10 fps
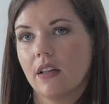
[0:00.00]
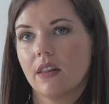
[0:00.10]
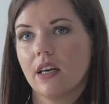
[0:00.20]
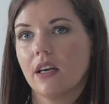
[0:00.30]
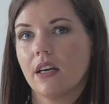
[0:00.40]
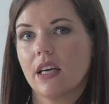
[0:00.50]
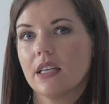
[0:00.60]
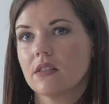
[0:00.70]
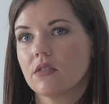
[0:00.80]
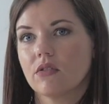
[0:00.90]
there
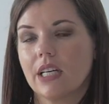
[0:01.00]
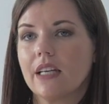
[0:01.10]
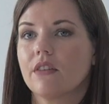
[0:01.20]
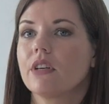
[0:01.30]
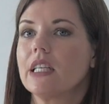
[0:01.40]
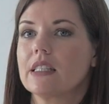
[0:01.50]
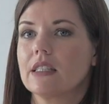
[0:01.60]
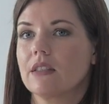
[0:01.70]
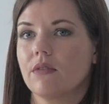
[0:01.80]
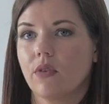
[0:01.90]
isn't really a
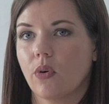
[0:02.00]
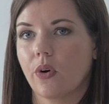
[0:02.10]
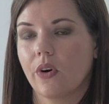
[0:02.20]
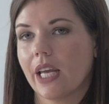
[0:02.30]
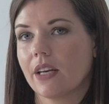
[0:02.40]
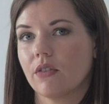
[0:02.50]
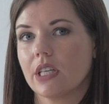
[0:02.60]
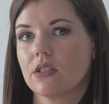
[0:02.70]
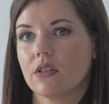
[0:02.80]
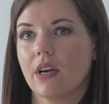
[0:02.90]
reason for Henri
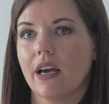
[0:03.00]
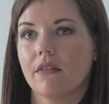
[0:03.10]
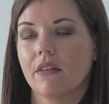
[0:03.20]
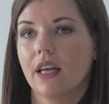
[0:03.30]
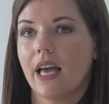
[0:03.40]
to have